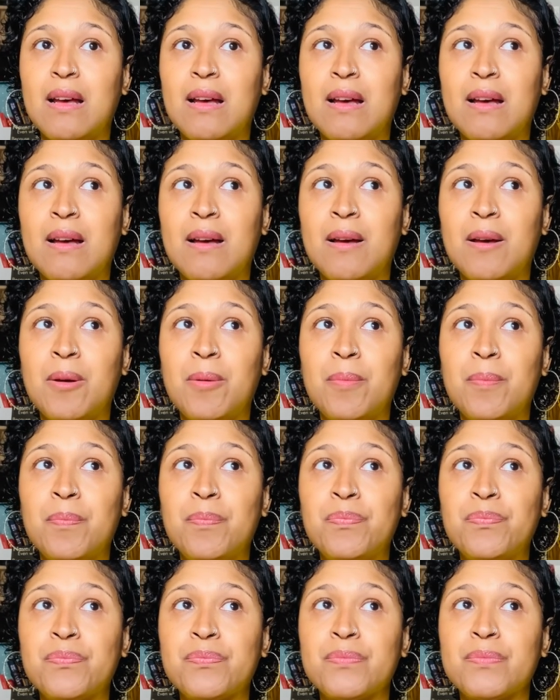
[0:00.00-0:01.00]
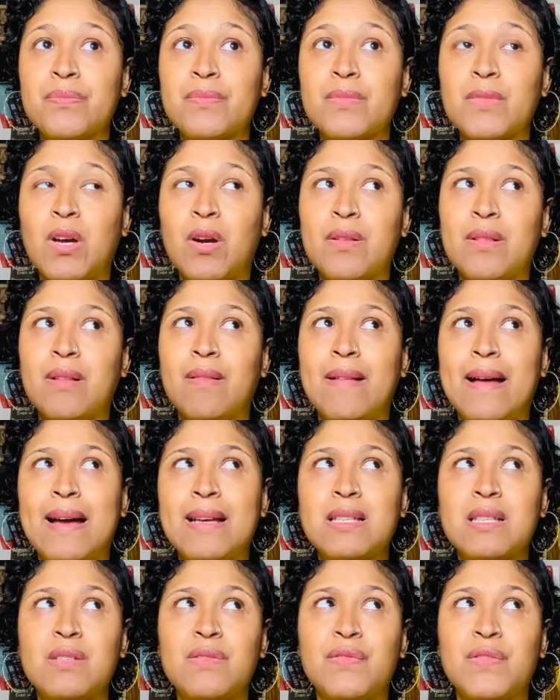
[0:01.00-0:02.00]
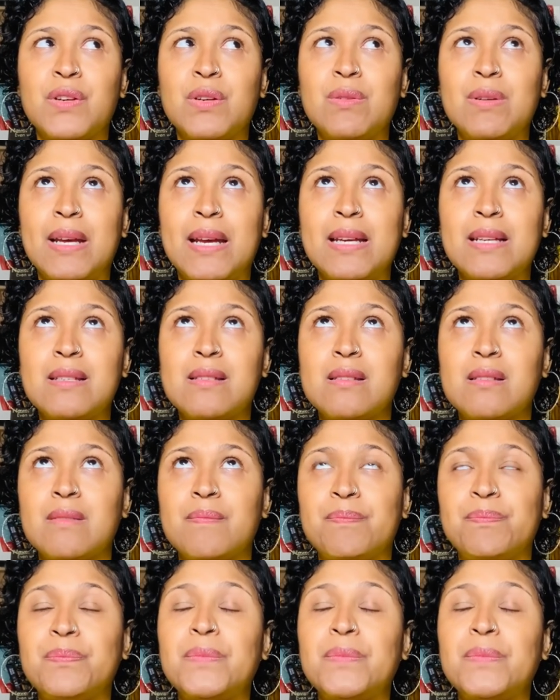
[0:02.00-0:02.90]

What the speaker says: or the last few days.